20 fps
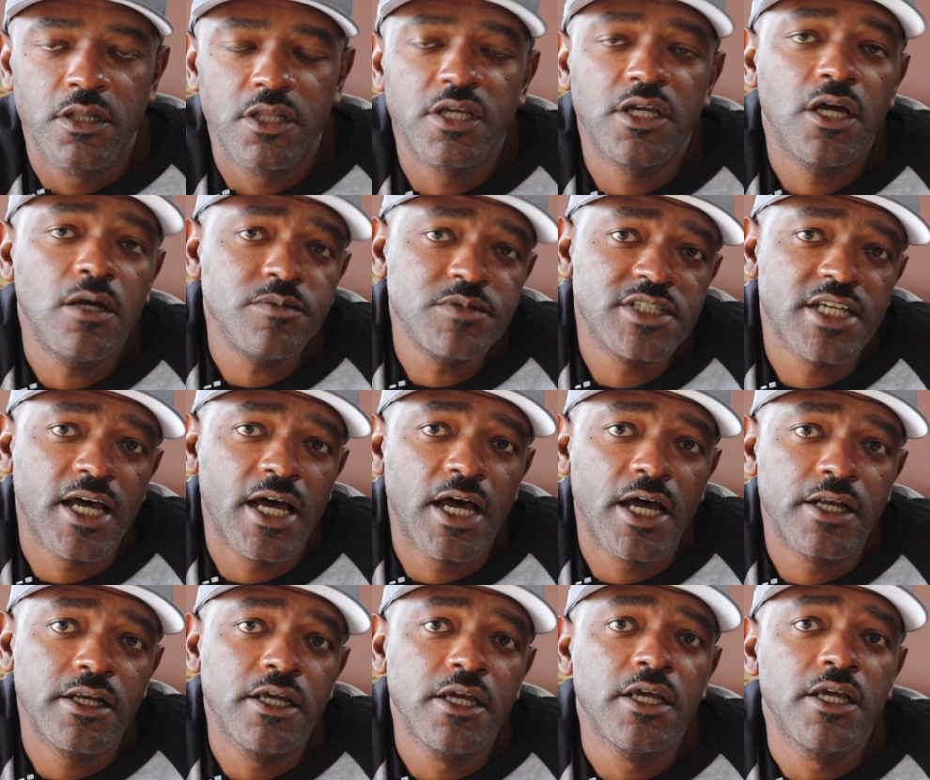The
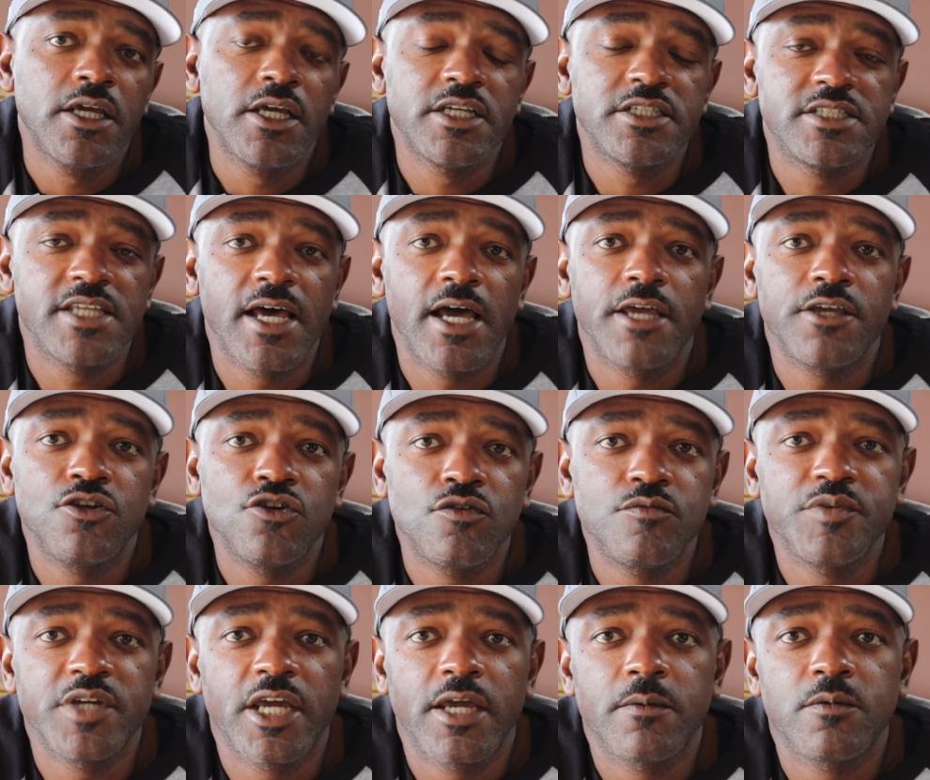upside is that
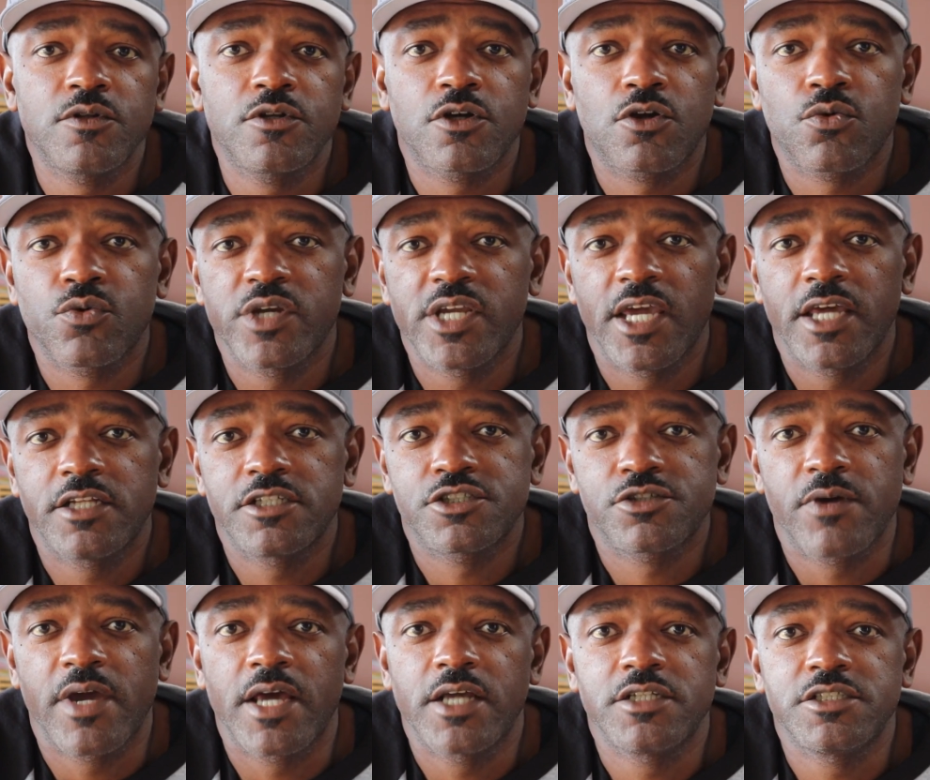you'll be able to create a
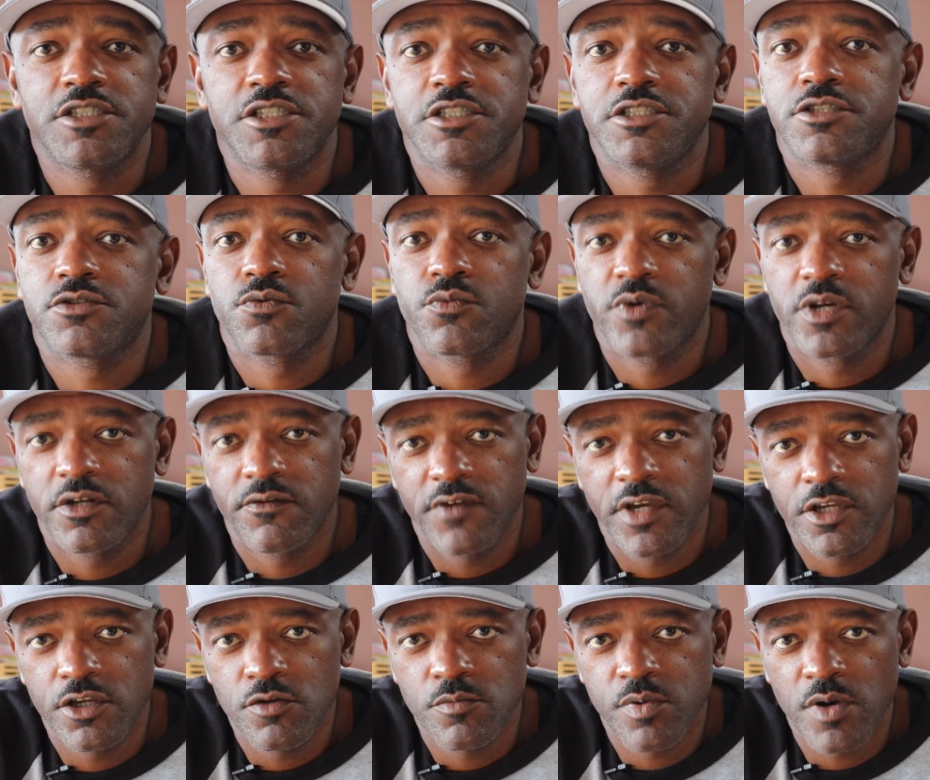strategy to
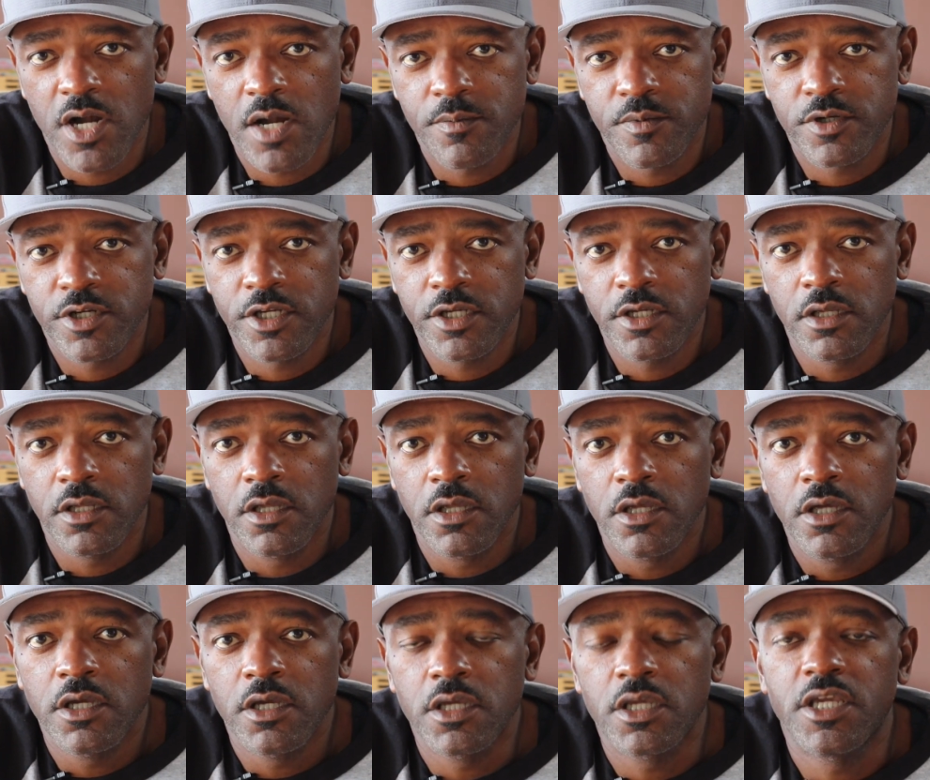renovate your property,
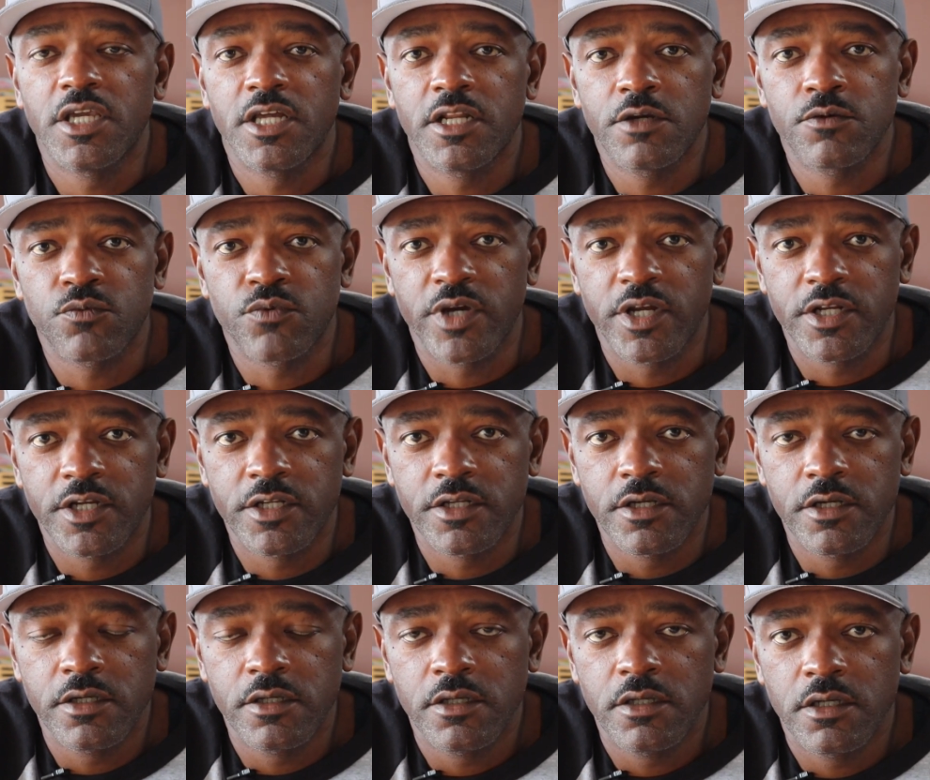get it
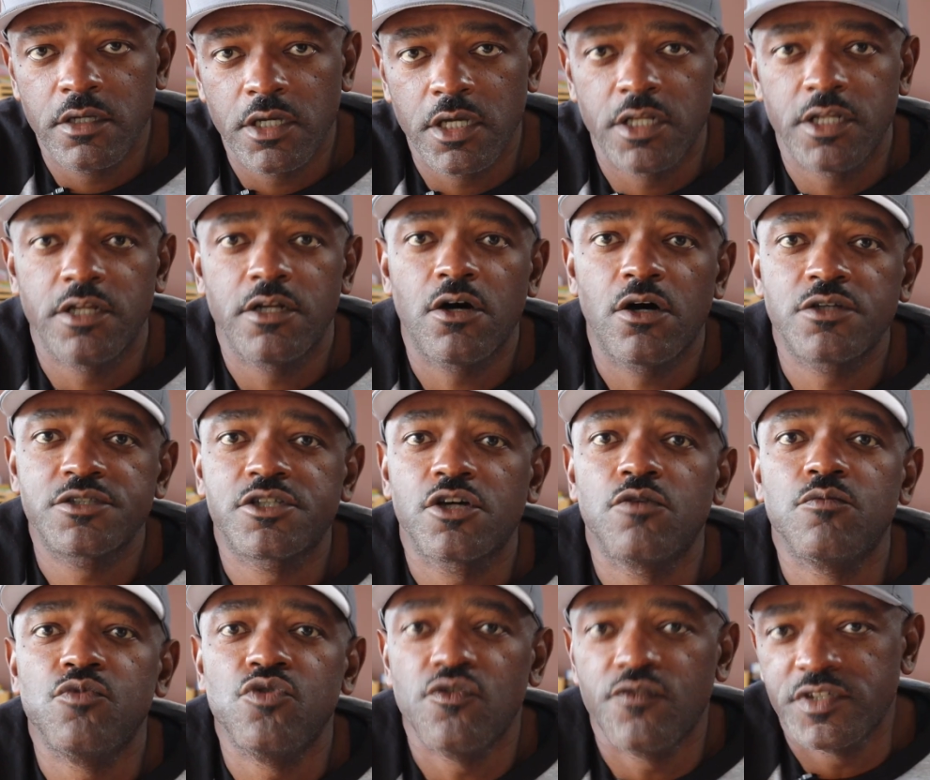rented, and then
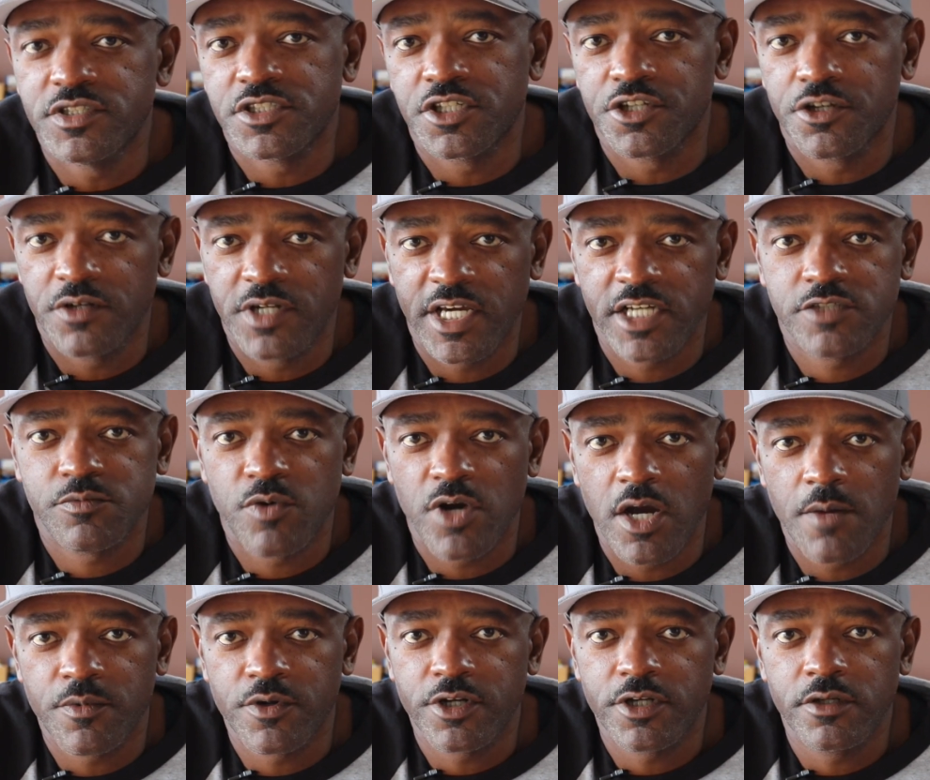also move into your next
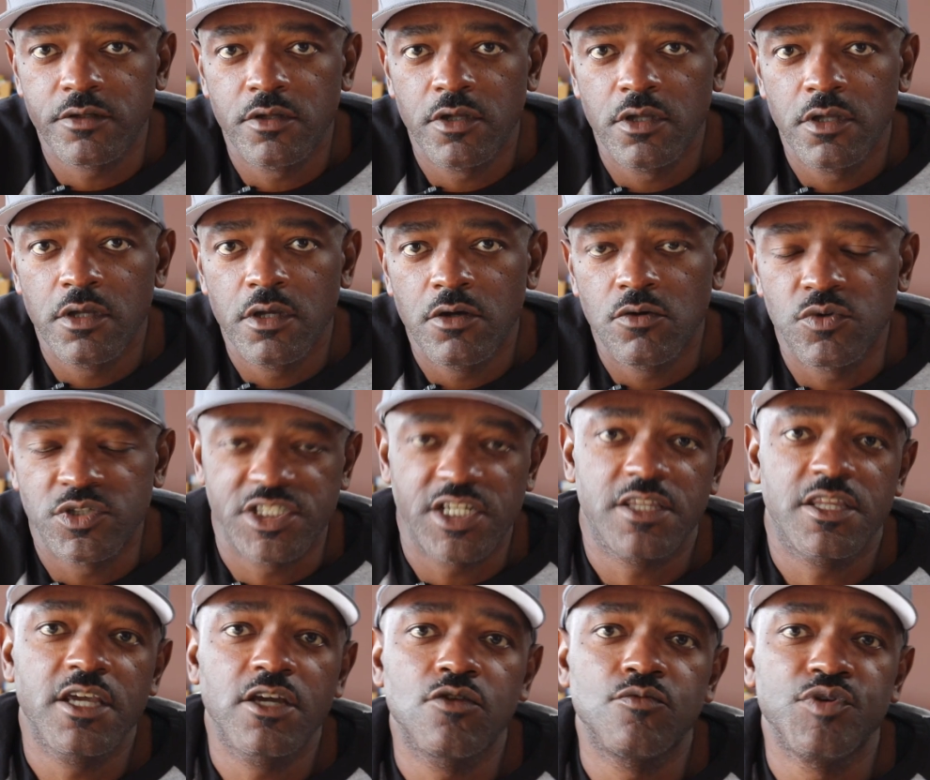property, which
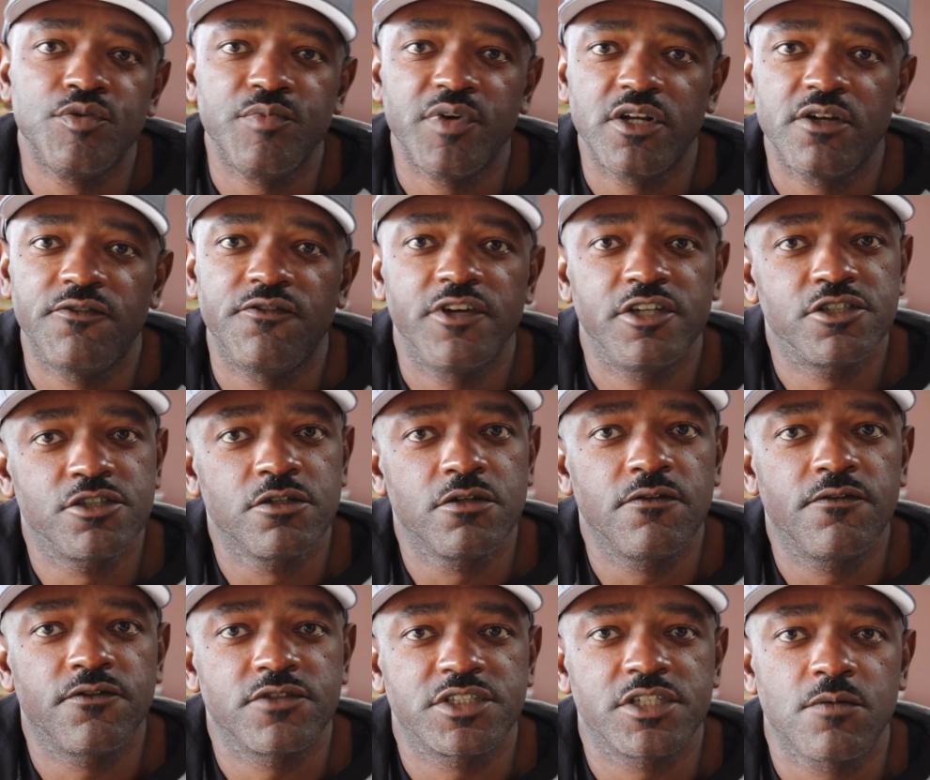I think will be
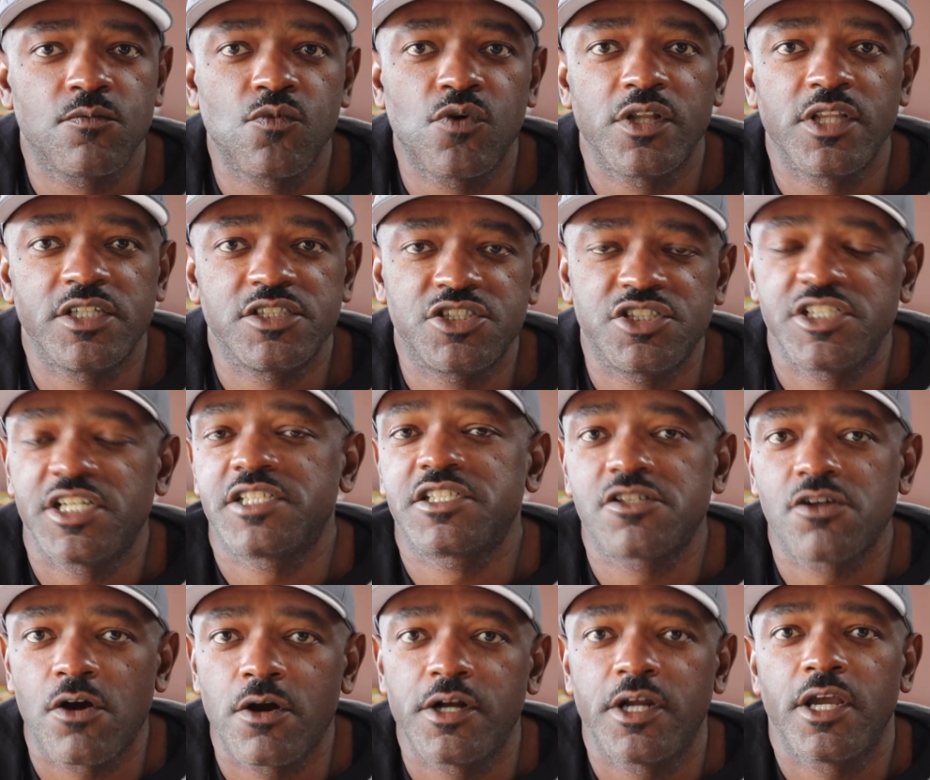beneficial for someone that's just
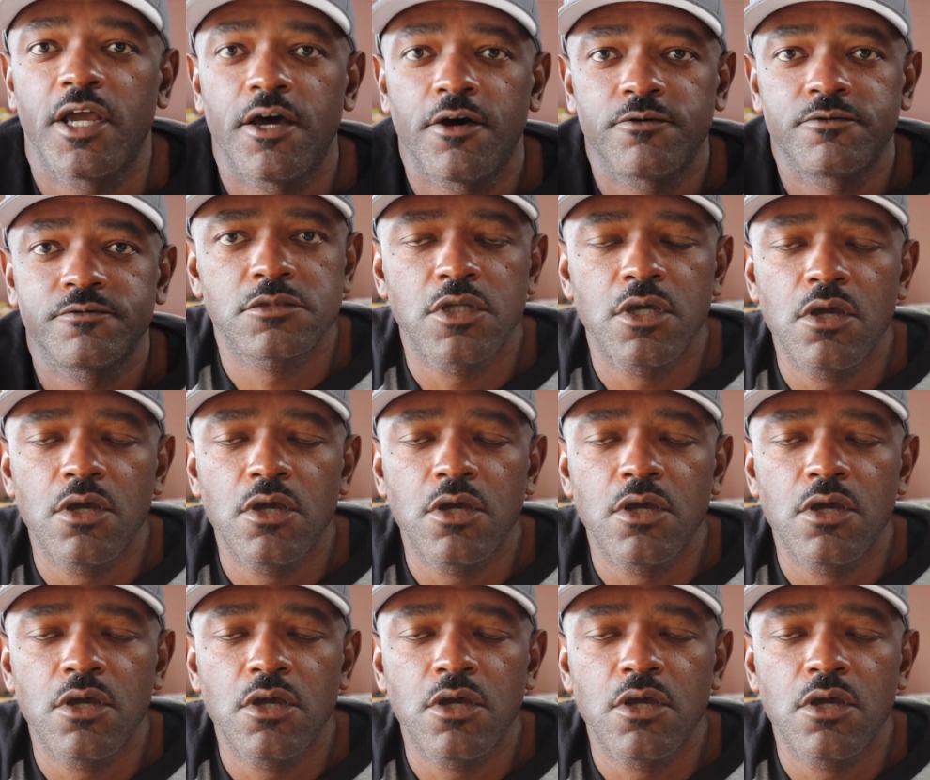starting out.